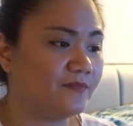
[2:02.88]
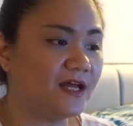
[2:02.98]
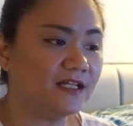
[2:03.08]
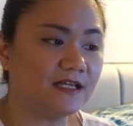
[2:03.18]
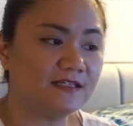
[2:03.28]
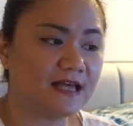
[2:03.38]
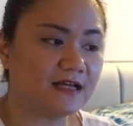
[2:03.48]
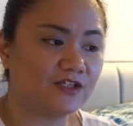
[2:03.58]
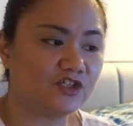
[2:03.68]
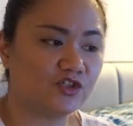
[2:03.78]
not
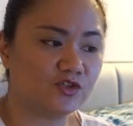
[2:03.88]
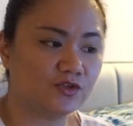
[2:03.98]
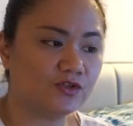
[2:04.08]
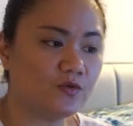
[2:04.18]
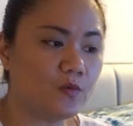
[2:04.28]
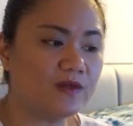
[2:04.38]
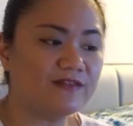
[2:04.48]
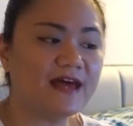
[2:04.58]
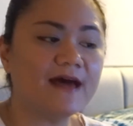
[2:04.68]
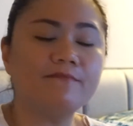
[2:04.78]
exactly sure what
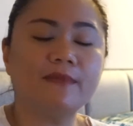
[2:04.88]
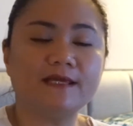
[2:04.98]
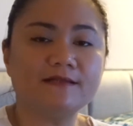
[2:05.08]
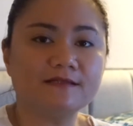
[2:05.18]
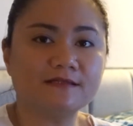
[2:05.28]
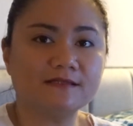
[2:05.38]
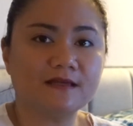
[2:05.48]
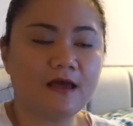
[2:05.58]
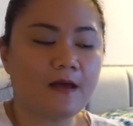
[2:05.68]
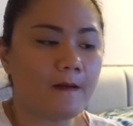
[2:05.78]
that means,
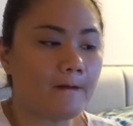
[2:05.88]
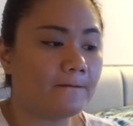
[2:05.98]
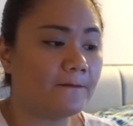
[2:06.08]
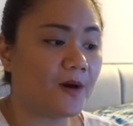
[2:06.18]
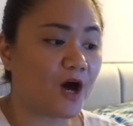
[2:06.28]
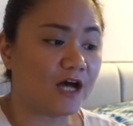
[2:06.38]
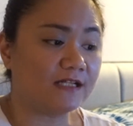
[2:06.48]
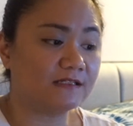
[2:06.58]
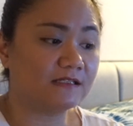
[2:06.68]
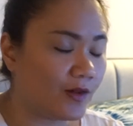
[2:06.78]

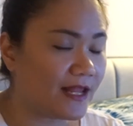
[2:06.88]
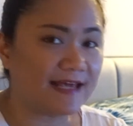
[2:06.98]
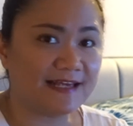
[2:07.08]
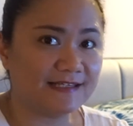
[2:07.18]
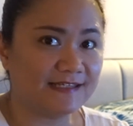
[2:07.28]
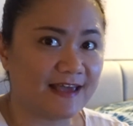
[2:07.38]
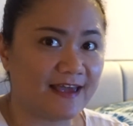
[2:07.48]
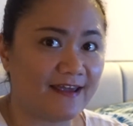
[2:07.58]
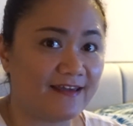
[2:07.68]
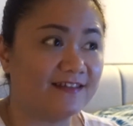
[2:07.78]
but all I can
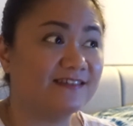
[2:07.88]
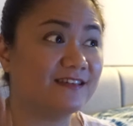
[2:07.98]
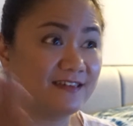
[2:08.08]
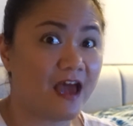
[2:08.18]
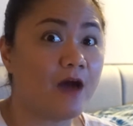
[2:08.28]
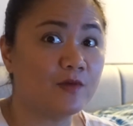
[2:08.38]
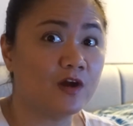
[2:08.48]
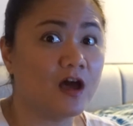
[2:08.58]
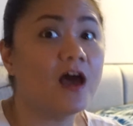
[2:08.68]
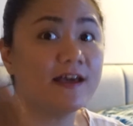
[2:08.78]
say is the
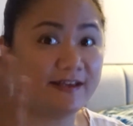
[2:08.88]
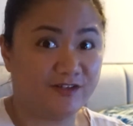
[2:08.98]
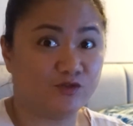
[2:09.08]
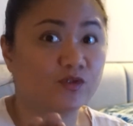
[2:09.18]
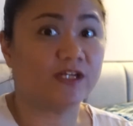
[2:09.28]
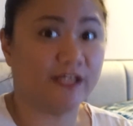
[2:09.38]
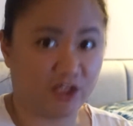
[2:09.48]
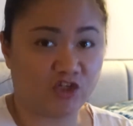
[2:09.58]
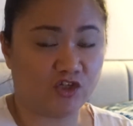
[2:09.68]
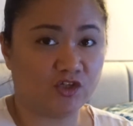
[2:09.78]
camera is really
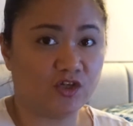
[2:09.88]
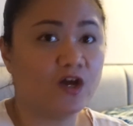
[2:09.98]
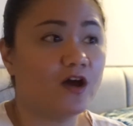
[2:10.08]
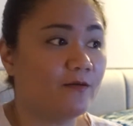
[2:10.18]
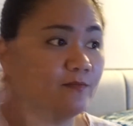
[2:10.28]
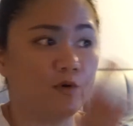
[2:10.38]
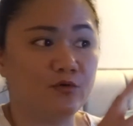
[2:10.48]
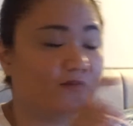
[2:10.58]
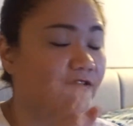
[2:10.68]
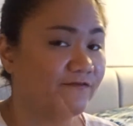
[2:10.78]
good,
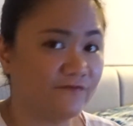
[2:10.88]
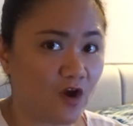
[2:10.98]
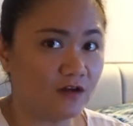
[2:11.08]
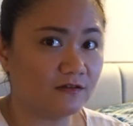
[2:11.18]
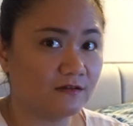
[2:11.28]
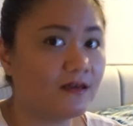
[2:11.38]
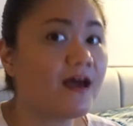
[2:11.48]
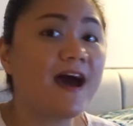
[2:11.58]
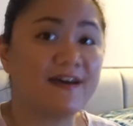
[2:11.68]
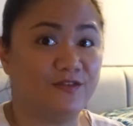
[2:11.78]
both the front
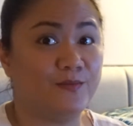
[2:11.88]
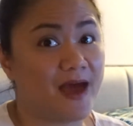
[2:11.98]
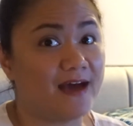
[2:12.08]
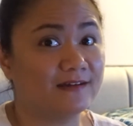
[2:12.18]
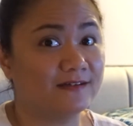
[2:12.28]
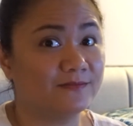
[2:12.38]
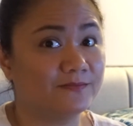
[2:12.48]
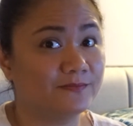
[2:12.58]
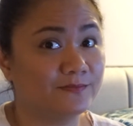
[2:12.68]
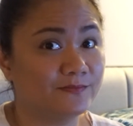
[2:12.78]
and the back,
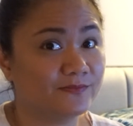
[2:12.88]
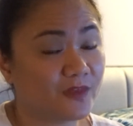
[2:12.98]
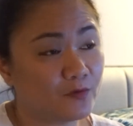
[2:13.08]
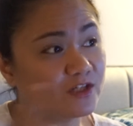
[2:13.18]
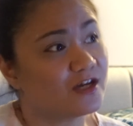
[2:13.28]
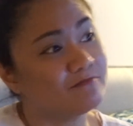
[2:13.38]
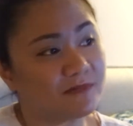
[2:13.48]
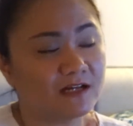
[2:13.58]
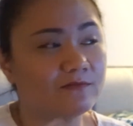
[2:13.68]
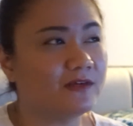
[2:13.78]
which I'm
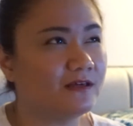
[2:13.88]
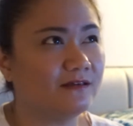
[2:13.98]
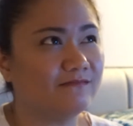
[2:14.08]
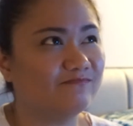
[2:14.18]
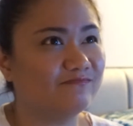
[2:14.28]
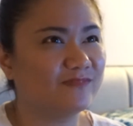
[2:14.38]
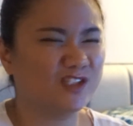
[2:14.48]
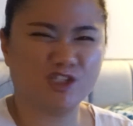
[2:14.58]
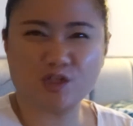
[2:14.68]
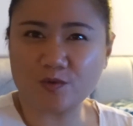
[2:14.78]
gonna be
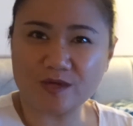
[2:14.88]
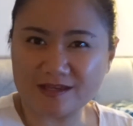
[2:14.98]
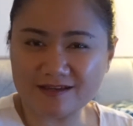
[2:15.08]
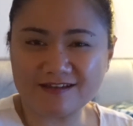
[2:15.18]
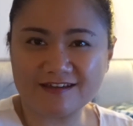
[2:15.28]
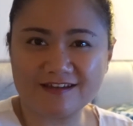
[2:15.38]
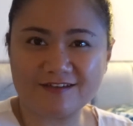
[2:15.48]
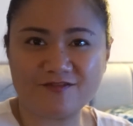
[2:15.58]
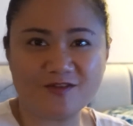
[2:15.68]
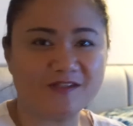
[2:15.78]
showing a
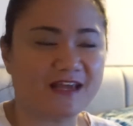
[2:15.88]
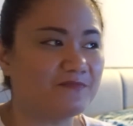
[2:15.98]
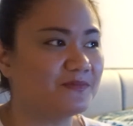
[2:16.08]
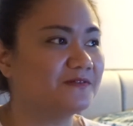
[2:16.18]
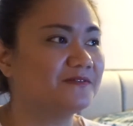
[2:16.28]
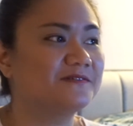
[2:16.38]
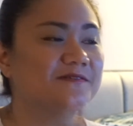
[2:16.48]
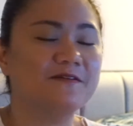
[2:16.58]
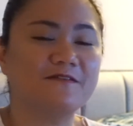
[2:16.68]
few samples